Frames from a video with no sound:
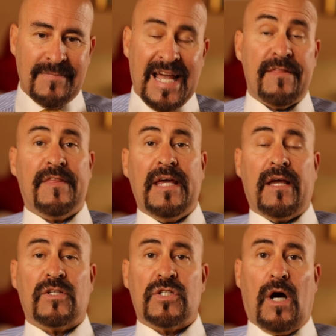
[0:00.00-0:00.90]
and
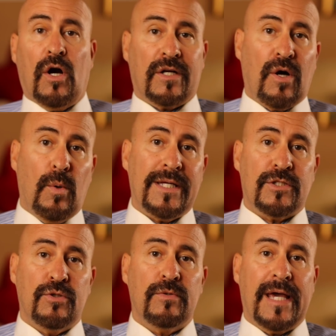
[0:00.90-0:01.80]
things are going
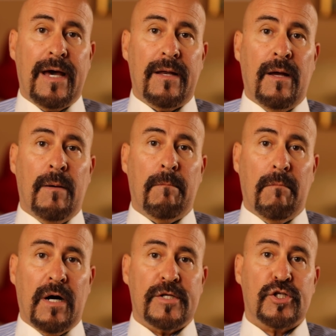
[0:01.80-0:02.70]
to get
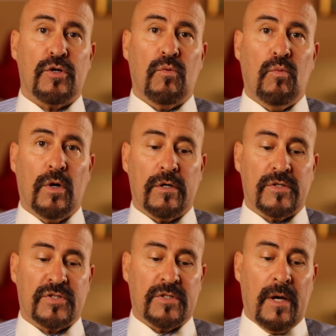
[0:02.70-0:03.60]
much
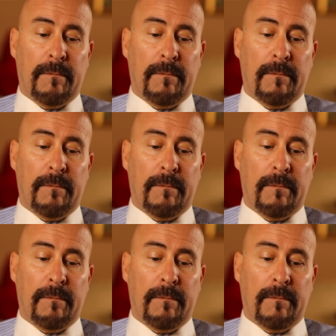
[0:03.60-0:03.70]
worse.